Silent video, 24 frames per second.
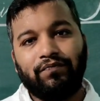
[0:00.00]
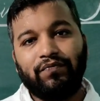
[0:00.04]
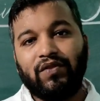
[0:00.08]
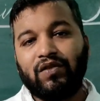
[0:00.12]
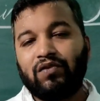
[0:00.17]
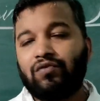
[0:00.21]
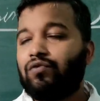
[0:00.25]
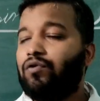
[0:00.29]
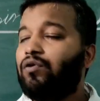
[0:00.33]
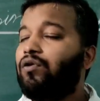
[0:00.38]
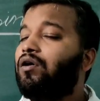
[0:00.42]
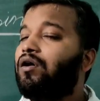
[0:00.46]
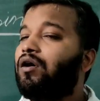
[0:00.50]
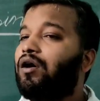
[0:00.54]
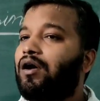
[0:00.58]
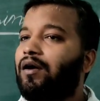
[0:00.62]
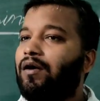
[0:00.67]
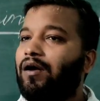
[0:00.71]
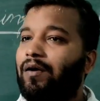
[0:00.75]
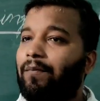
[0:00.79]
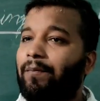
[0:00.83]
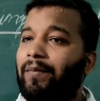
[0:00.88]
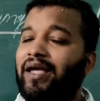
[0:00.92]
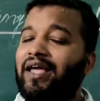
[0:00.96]
so
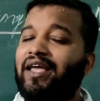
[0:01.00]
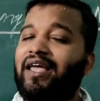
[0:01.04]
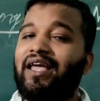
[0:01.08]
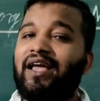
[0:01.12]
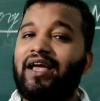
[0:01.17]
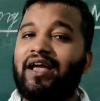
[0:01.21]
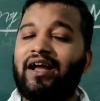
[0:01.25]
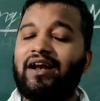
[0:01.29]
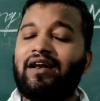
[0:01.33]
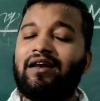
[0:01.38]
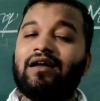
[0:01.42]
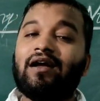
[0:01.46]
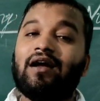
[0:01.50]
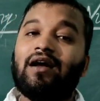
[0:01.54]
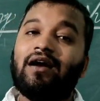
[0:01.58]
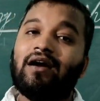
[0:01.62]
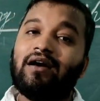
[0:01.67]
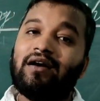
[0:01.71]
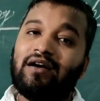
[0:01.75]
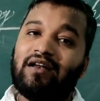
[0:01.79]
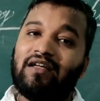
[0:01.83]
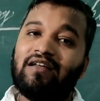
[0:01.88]
making it